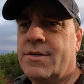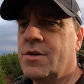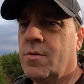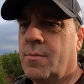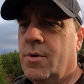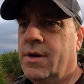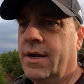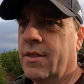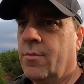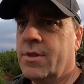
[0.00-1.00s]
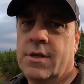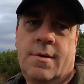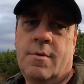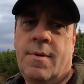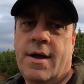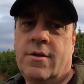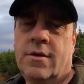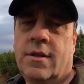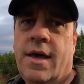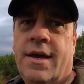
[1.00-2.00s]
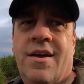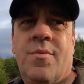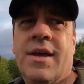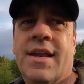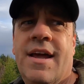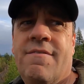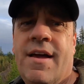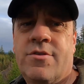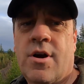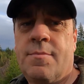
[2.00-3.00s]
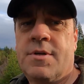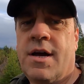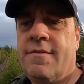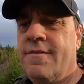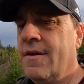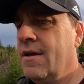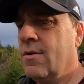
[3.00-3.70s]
So we're putting together what the lumber pack will look like. We can have that dropped off.